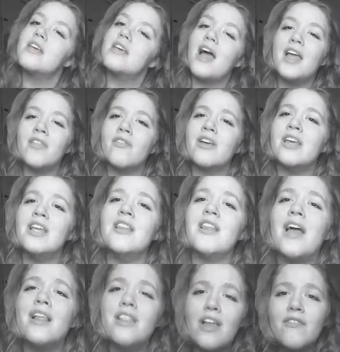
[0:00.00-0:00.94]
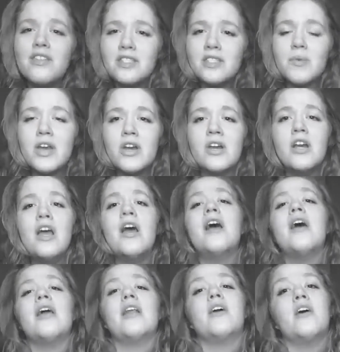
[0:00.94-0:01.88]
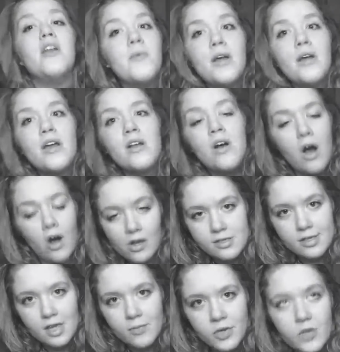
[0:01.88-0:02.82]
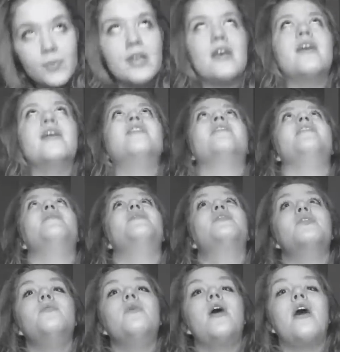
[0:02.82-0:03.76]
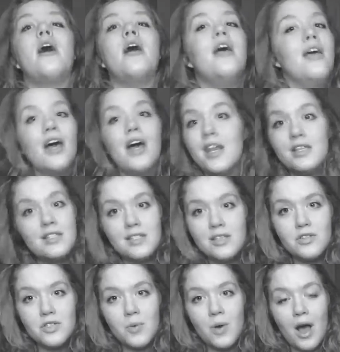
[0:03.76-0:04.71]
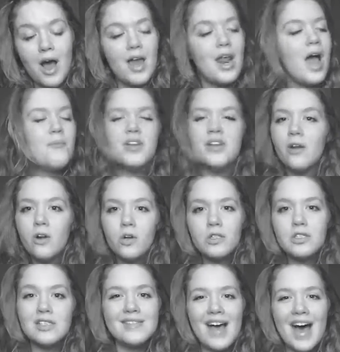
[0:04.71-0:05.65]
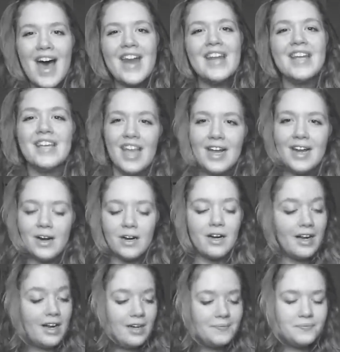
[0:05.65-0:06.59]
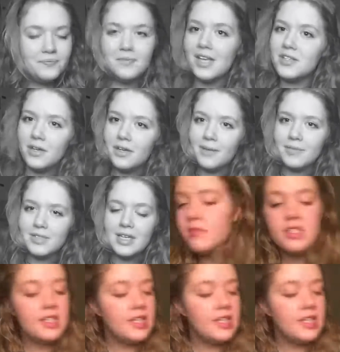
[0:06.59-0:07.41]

Like, I love this sweater, and I couldn't wear it all summer because it was too hot, and it's still too hot, but your girl does not care. That's all I'm saying.